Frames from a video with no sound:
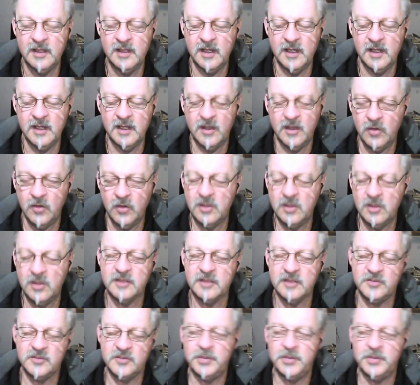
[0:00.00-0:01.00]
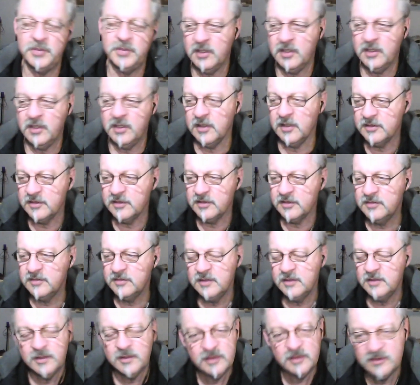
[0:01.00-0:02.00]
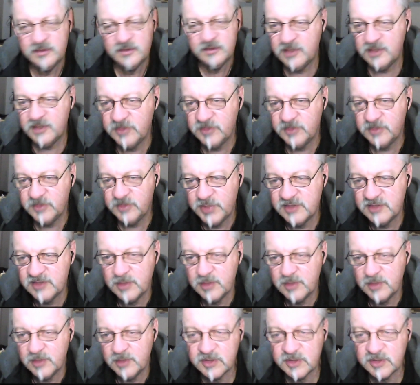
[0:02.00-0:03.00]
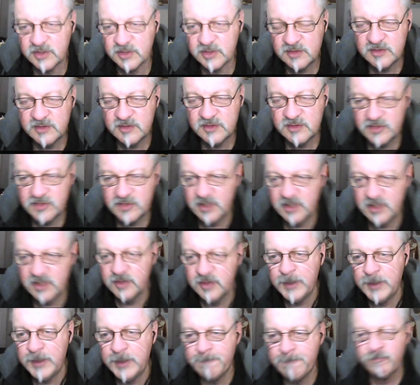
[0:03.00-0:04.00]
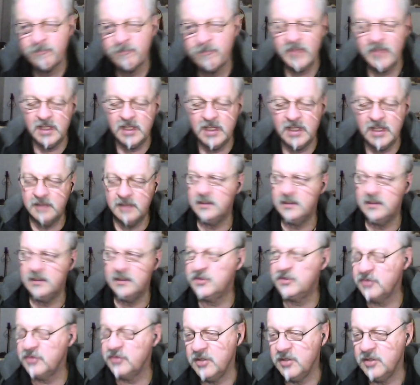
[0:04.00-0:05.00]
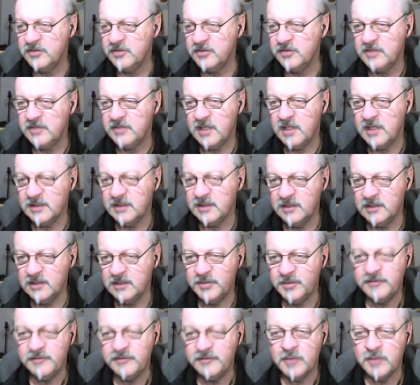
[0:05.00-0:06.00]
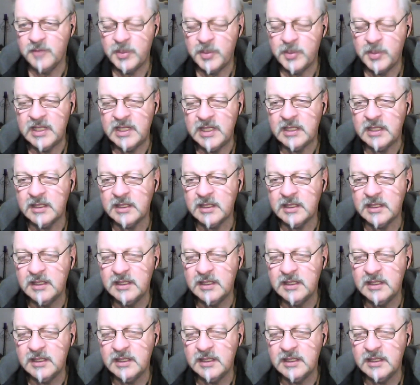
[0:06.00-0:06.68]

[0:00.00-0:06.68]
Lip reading: right, spirit guides. Such a big subject. So let's try and start a little bit from the beginning.